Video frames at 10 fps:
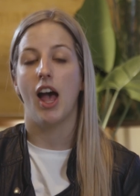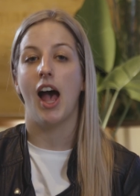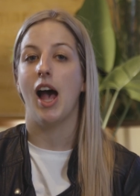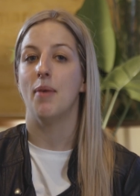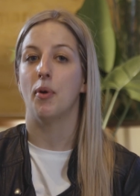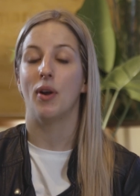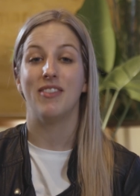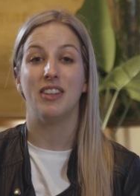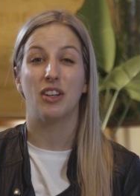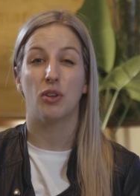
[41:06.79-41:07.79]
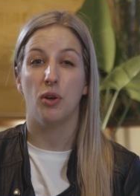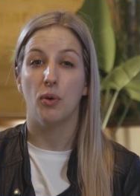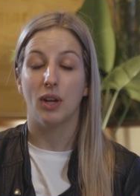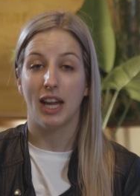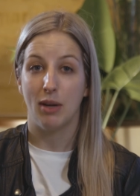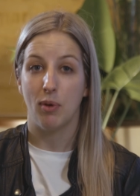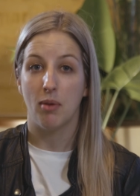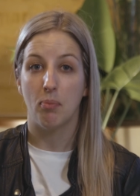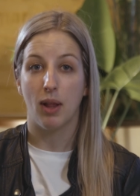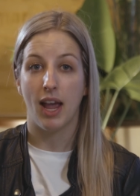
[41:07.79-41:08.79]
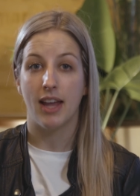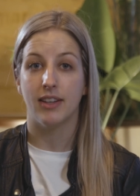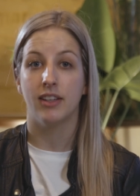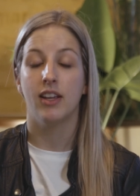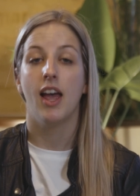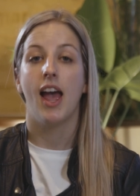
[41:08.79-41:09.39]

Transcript: or even the Google Keyword Planner,